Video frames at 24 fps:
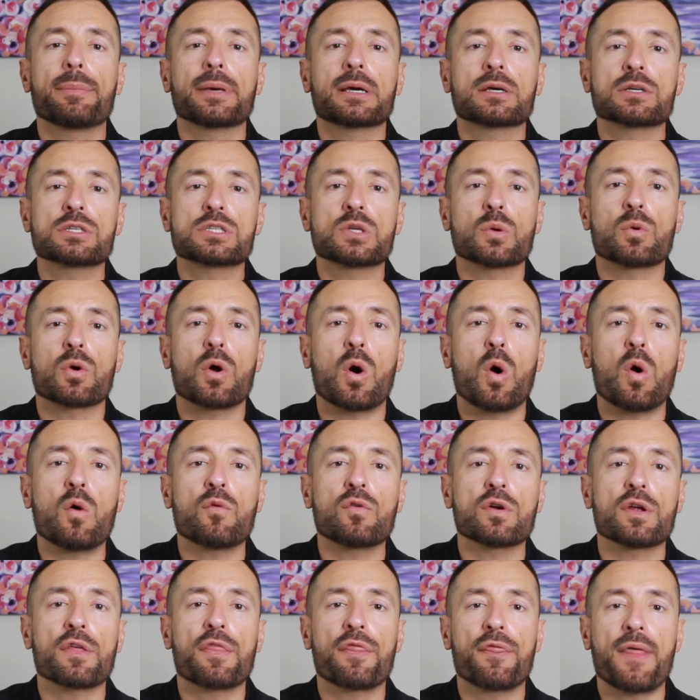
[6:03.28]
because there were
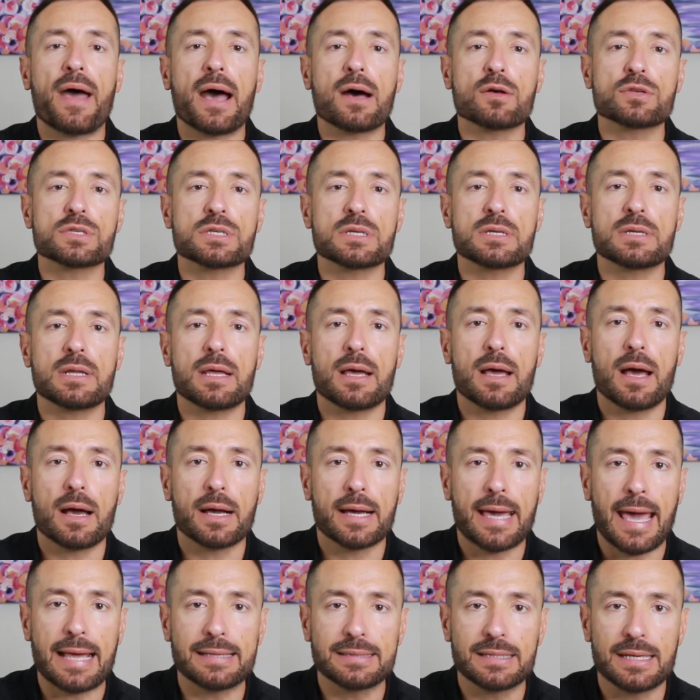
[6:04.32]
over a thousand
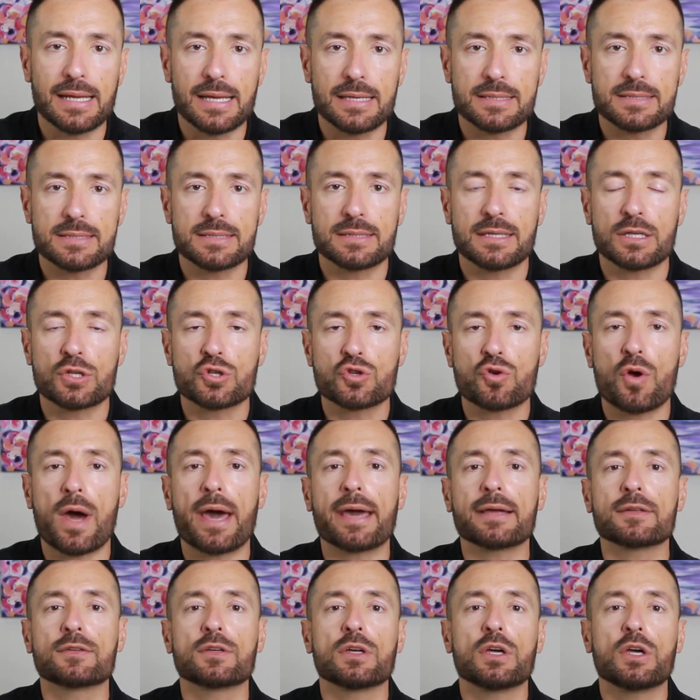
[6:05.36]
candidates that
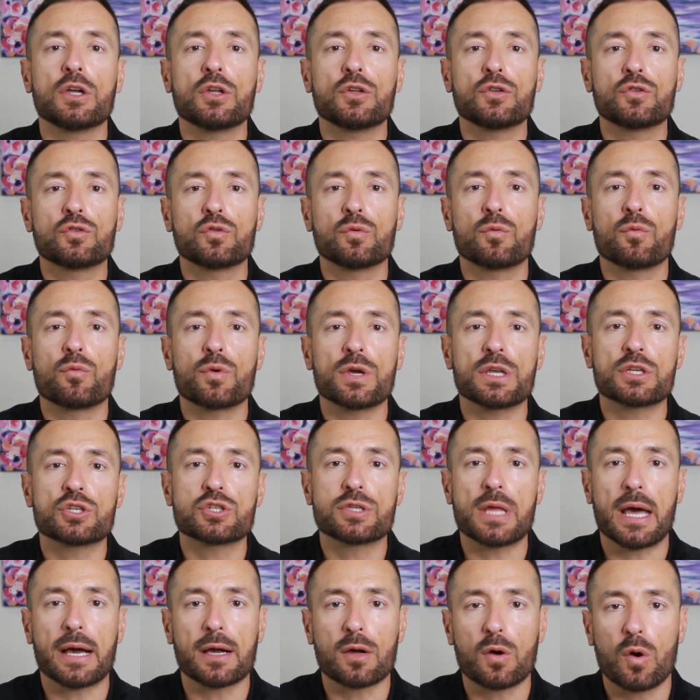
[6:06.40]
tried to
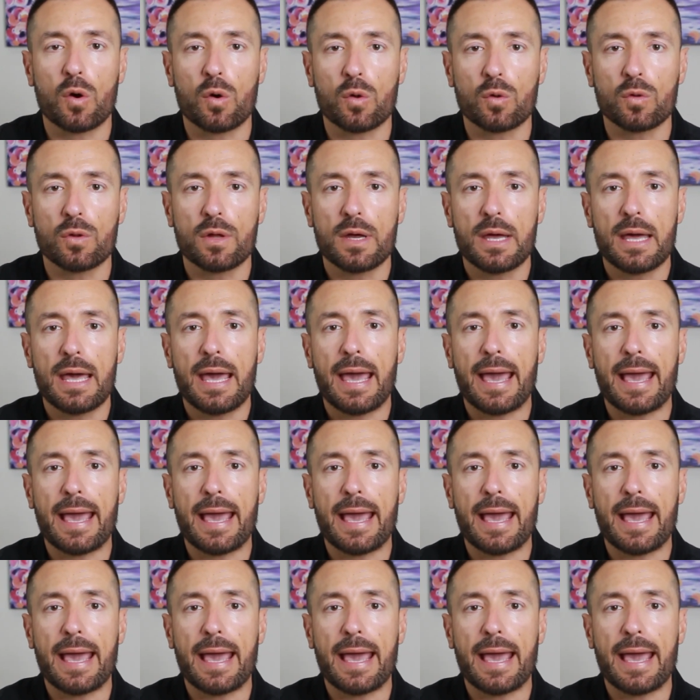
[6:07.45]
reach that goal,